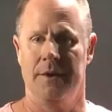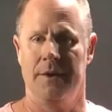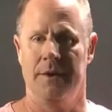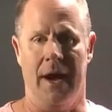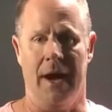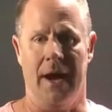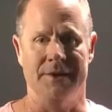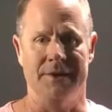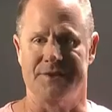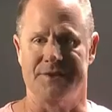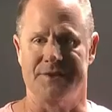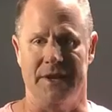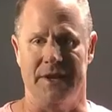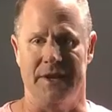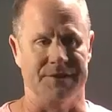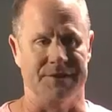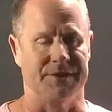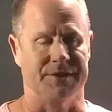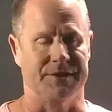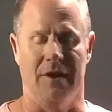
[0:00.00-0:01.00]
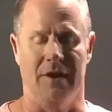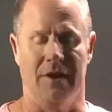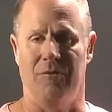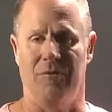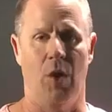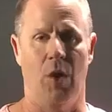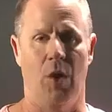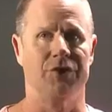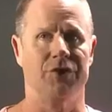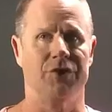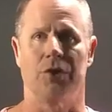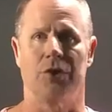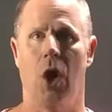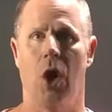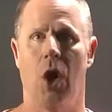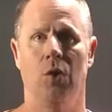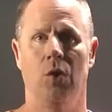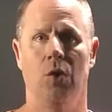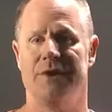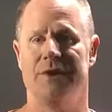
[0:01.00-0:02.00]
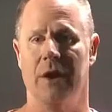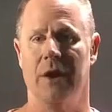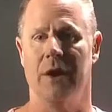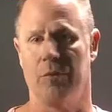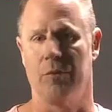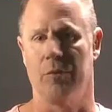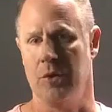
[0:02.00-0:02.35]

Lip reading: nonsense of was your hotel